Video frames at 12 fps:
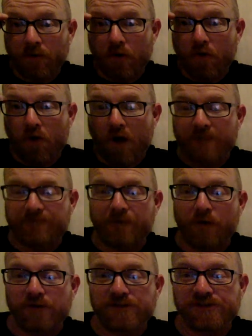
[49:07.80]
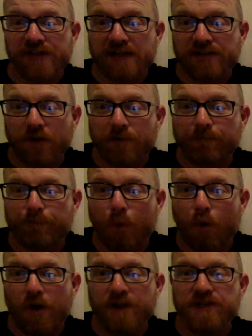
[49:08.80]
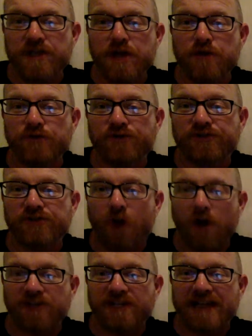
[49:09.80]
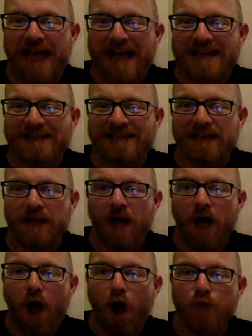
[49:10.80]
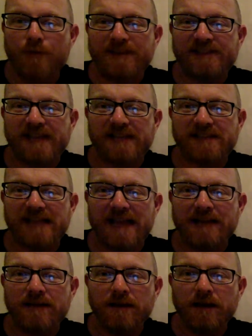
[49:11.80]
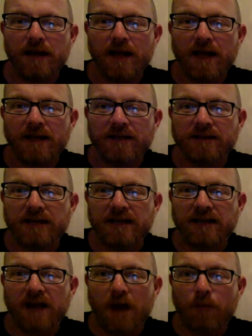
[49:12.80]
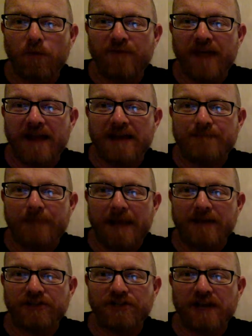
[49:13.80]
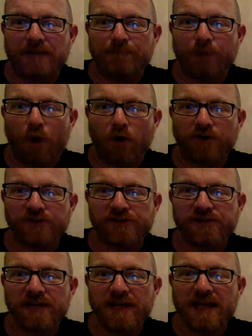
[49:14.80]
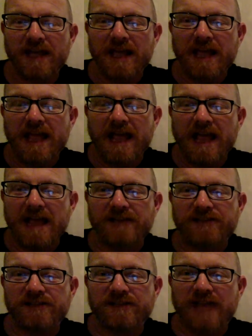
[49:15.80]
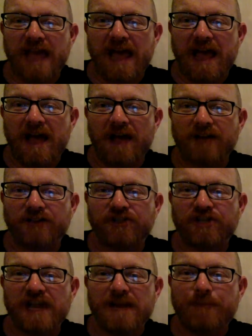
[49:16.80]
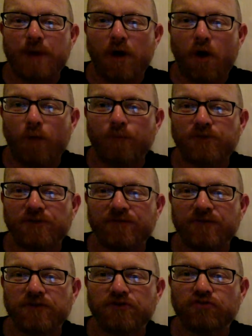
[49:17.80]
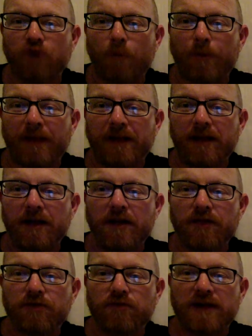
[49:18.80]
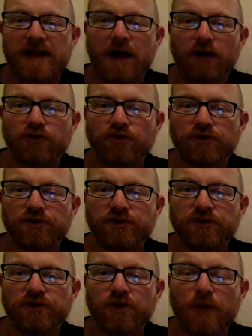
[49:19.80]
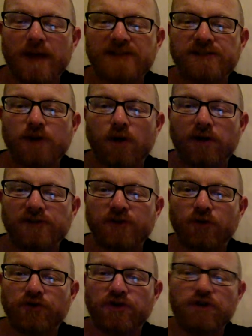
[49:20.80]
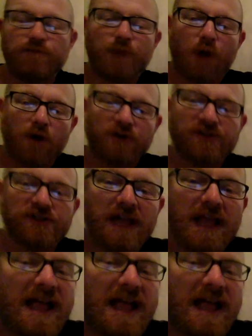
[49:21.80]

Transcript: All right, Forrest says, I bought a used 1980 Hobie 16. Didn't come with any main sheet blocks. Is there a cheaper option than dropping $300 on new blocks?